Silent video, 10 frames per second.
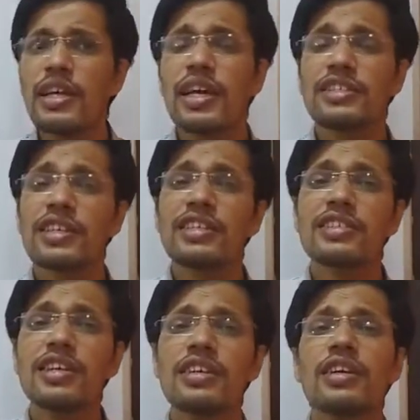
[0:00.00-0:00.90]
As a
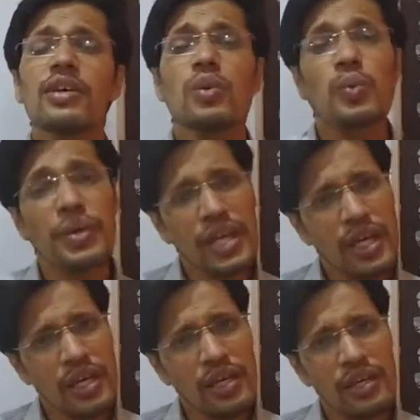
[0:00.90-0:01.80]
result,
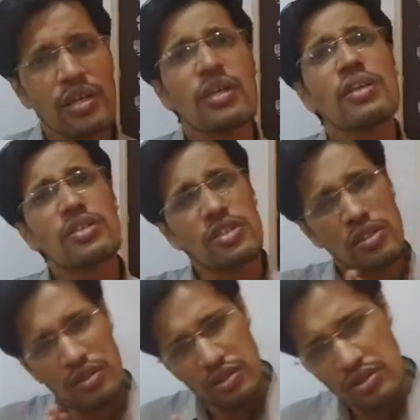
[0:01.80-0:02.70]
we
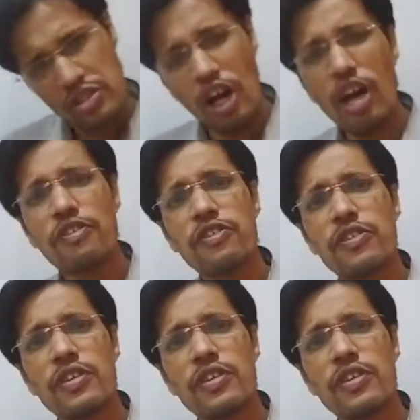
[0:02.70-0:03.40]
solve